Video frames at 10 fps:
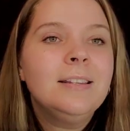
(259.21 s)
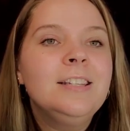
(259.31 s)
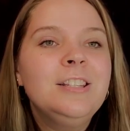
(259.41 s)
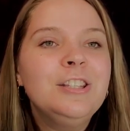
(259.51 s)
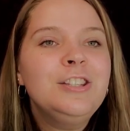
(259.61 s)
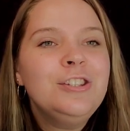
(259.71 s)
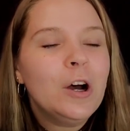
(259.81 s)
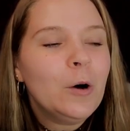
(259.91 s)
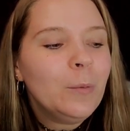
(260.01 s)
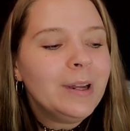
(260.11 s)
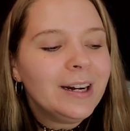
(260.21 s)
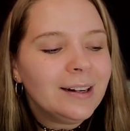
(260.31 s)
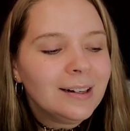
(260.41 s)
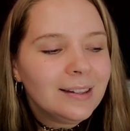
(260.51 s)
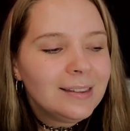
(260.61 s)
This is so
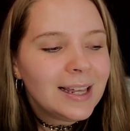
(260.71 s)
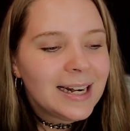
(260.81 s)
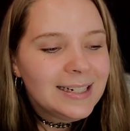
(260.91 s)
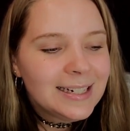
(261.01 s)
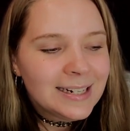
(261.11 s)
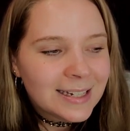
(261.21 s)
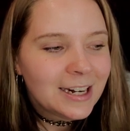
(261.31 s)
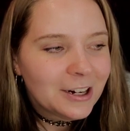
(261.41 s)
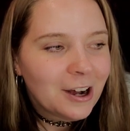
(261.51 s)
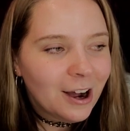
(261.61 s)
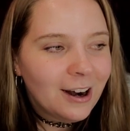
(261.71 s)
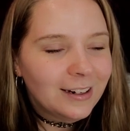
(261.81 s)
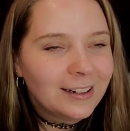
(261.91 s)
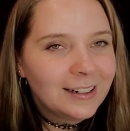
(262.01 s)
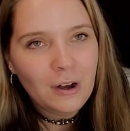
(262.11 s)
weird that I didn't get a
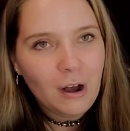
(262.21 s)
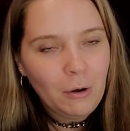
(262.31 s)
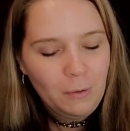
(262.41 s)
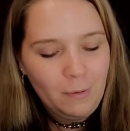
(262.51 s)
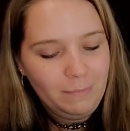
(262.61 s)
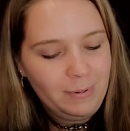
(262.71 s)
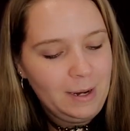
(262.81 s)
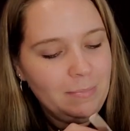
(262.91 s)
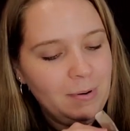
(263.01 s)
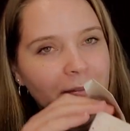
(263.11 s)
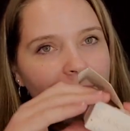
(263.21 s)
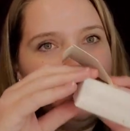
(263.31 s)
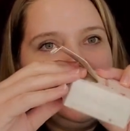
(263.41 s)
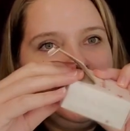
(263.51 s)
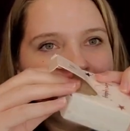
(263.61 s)
card. Ooh, but I broke the
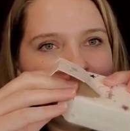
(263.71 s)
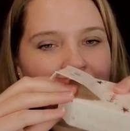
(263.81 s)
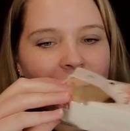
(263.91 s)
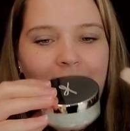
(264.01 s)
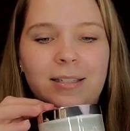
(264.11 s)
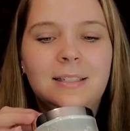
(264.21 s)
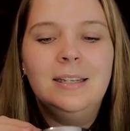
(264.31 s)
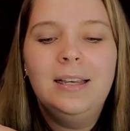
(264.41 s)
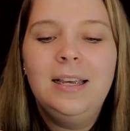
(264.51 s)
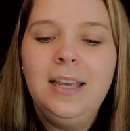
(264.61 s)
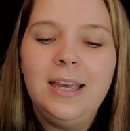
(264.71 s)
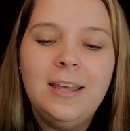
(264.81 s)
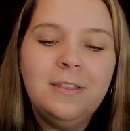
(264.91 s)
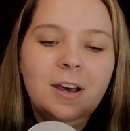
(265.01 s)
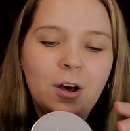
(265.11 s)
box. That's nice.
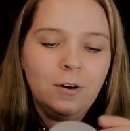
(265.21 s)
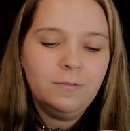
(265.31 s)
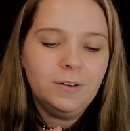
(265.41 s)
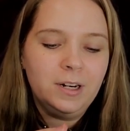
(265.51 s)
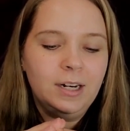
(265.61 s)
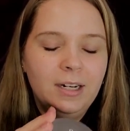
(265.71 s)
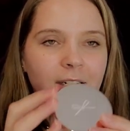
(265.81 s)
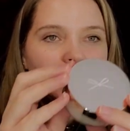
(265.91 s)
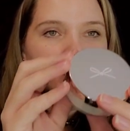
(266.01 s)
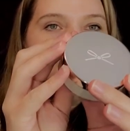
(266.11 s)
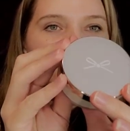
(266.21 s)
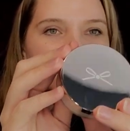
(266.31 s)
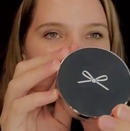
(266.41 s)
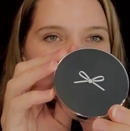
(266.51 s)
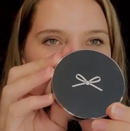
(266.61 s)
In the over, look
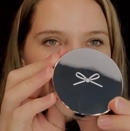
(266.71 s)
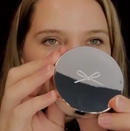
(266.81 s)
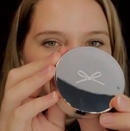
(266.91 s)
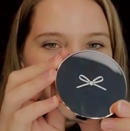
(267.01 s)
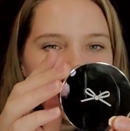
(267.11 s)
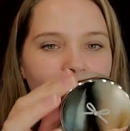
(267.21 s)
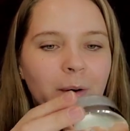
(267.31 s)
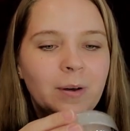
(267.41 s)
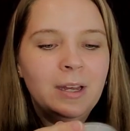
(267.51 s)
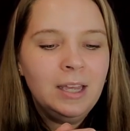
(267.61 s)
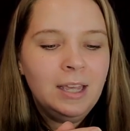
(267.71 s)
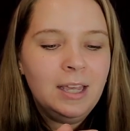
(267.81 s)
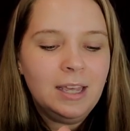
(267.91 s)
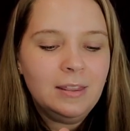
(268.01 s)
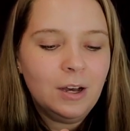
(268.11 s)
at it, it's got a bow.
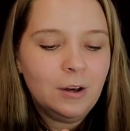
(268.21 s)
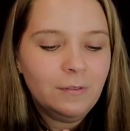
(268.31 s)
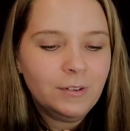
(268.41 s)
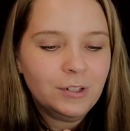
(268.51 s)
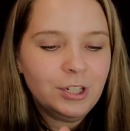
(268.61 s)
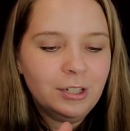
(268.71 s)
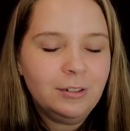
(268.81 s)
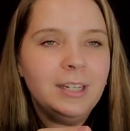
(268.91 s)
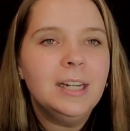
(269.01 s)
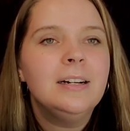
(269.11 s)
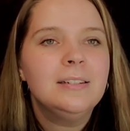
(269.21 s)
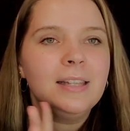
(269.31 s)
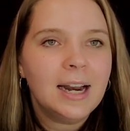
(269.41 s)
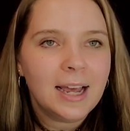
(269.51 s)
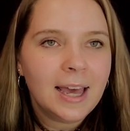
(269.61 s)
In the over 2 years
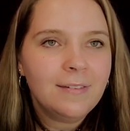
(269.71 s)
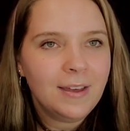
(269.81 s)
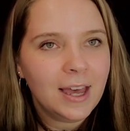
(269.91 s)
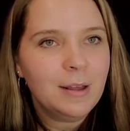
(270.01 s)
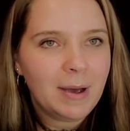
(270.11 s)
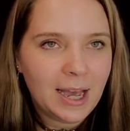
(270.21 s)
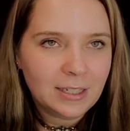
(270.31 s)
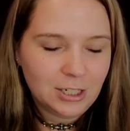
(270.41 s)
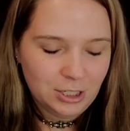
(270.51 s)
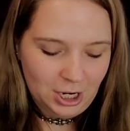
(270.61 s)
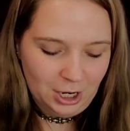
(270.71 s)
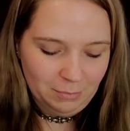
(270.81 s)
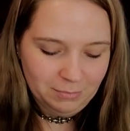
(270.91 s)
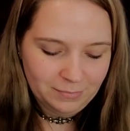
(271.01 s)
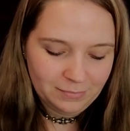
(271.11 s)
that I have had
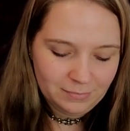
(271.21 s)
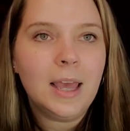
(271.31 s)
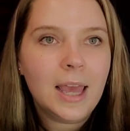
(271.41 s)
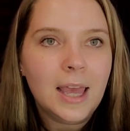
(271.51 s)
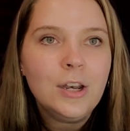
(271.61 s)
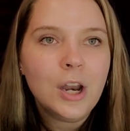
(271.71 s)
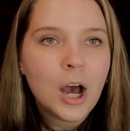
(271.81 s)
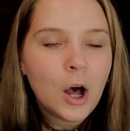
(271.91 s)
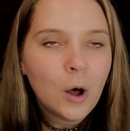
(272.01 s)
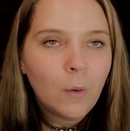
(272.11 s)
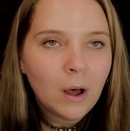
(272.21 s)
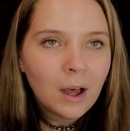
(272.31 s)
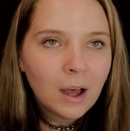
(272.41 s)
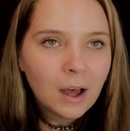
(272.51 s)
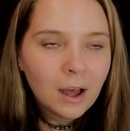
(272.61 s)
BoxyCharm and no
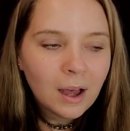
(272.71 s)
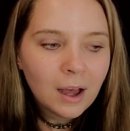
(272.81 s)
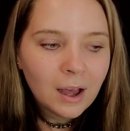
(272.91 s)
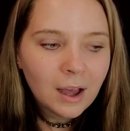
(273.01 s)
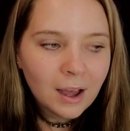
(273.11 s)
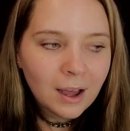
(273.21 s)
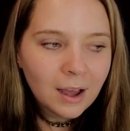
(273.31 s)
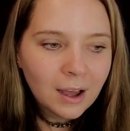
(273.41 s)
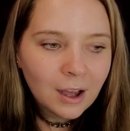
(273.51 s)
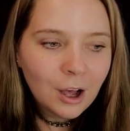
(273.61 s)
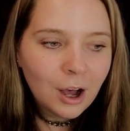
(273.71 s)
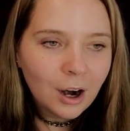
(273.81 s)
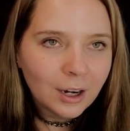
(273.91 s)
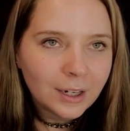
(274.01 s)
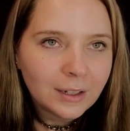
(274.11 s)

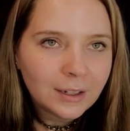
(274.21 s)
card.